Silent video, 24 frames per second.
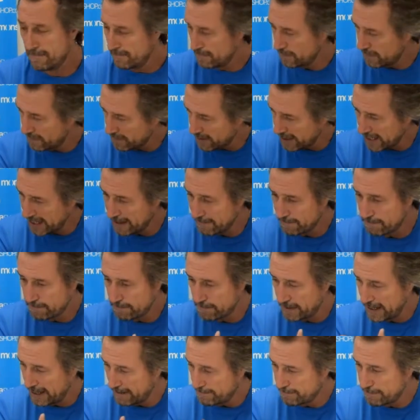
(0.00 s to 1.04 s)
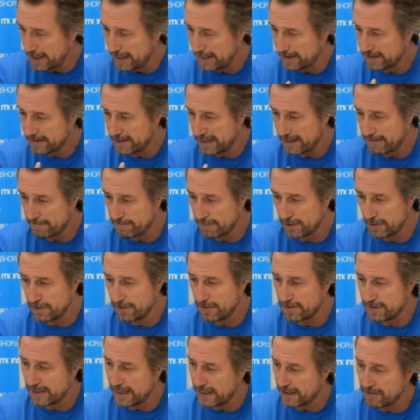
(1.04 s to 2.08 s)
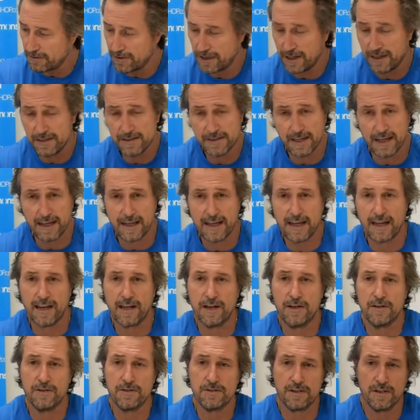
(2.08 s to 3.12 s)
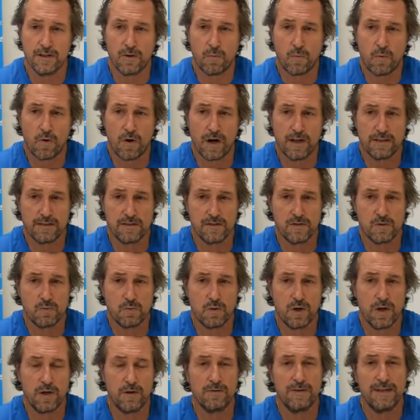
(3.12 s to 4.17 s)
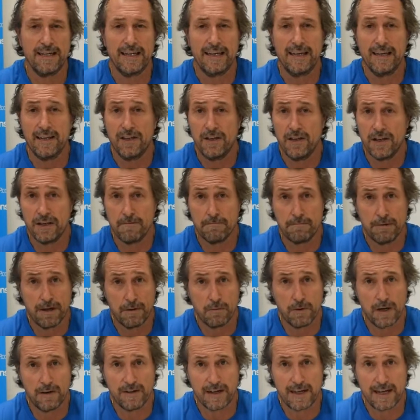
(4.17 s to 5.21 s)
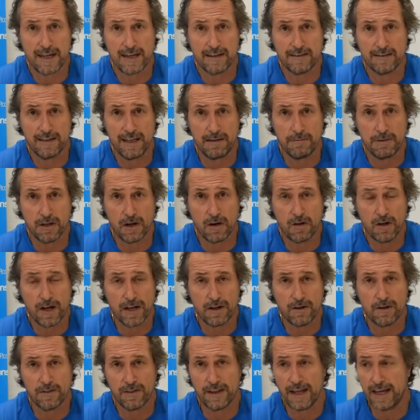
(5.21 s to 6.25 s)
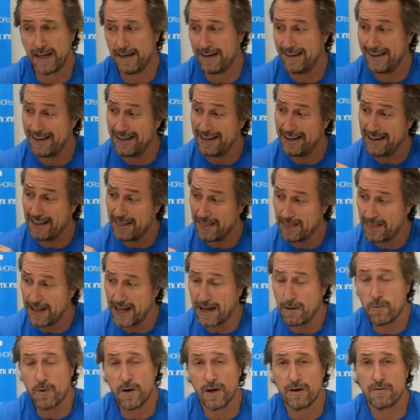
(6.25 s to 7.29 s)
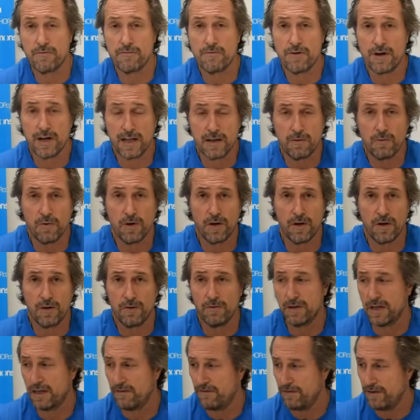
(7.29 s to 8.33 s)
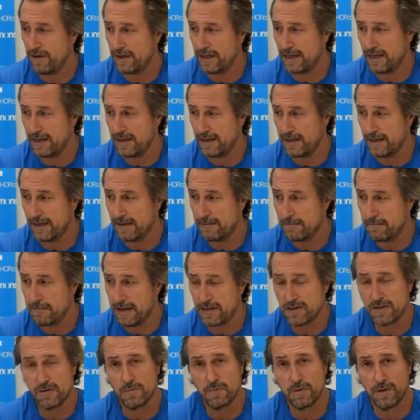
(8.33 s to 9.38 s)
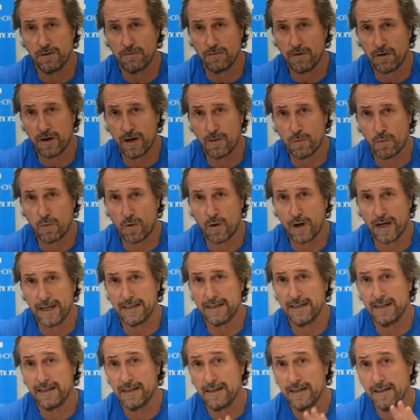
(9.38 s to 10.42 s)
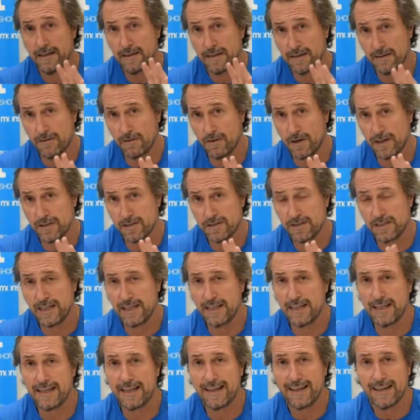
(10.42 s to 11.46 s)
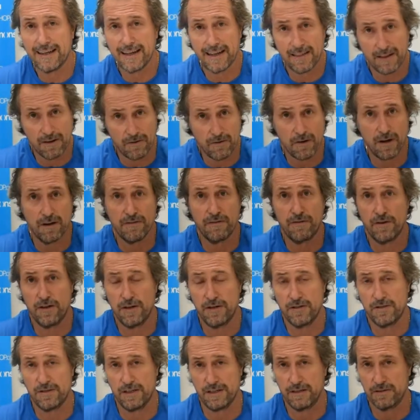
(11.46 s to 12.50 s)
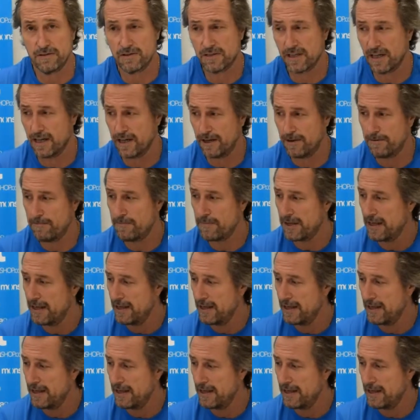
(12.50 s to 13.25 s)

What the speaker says: We've got our pinks, our blues, our greens, our yellows, and the whites as well. You can pick whatever color theme you like on that. They work really well if you can match it with the right white, the right ceiling, and the right furnishing. So,